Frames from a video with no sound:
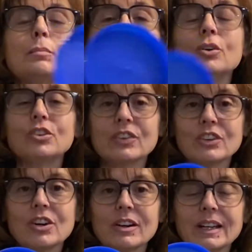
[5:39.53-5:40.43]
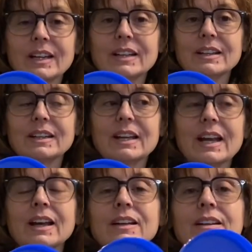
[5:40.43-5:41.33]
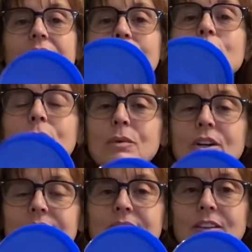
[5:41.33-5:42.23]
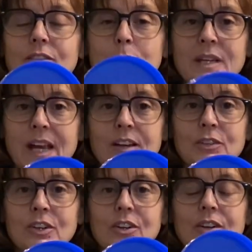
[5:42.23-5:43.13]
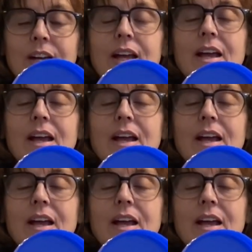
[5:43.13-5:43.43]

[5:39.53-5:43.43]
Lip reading: approach the target and I want to mark the end of the behavior,